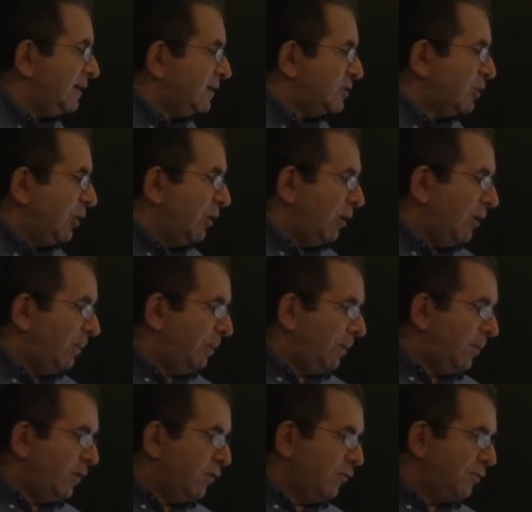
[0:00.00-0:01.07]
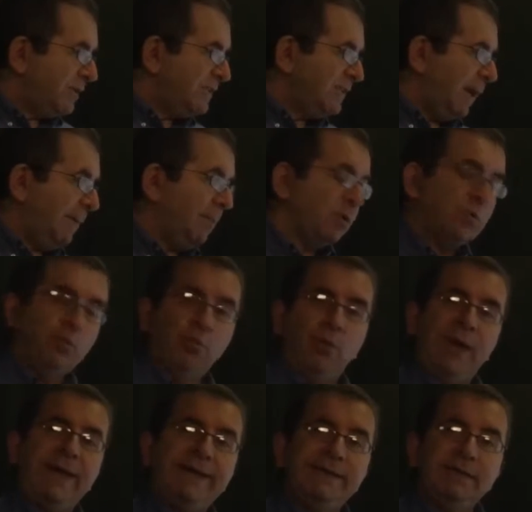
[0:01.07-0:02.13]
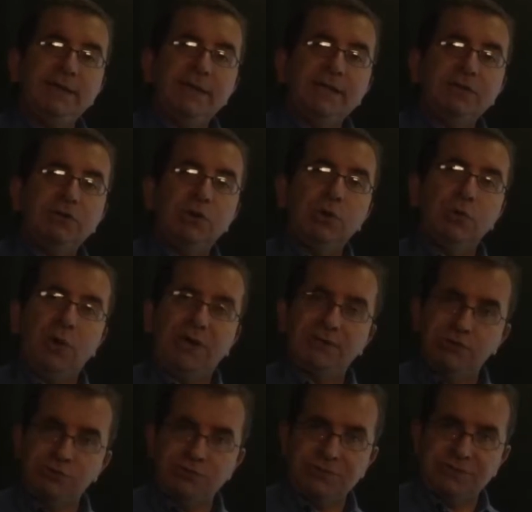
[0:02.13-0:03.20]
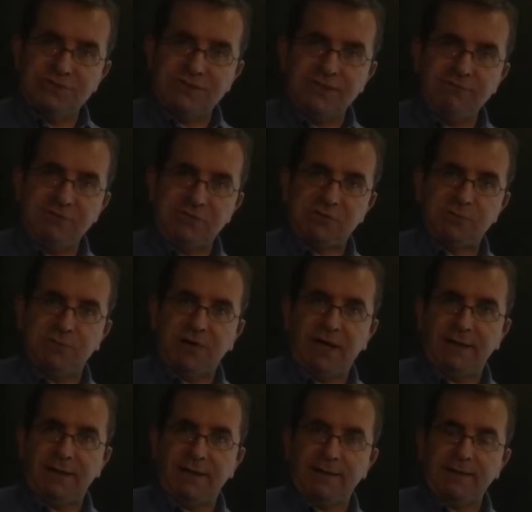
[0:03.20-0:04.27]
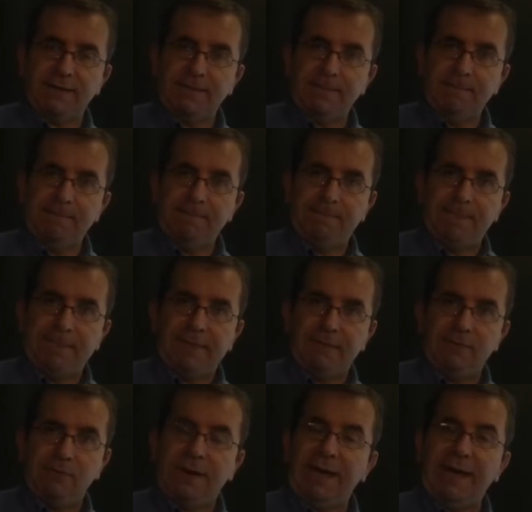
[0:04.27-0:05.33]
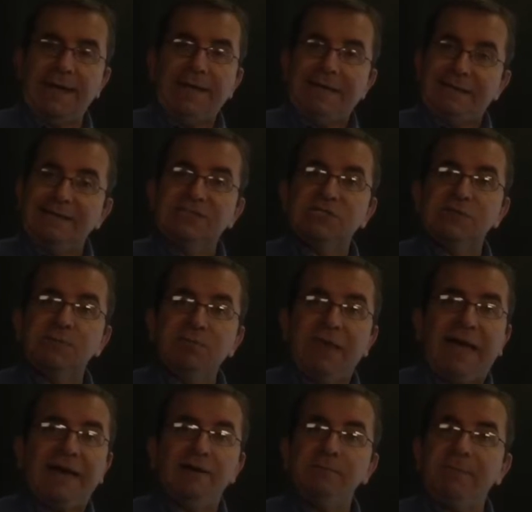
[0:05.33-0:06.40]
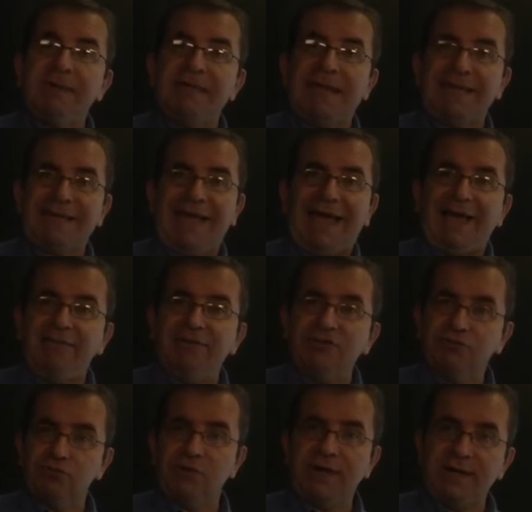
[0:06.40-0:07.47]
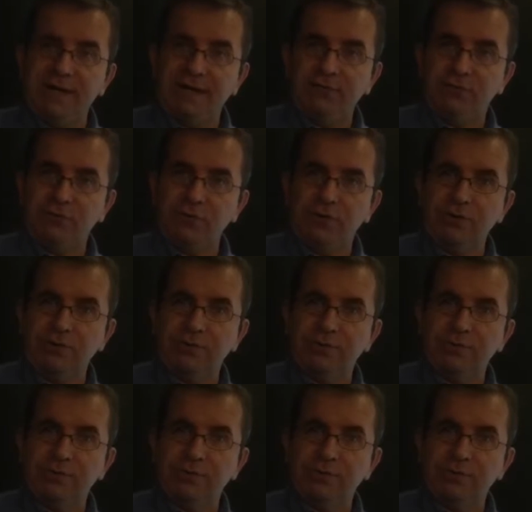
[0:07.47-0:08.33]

So, for example, when do you want to receive this product? Okay, the supplier may not have it ready for you.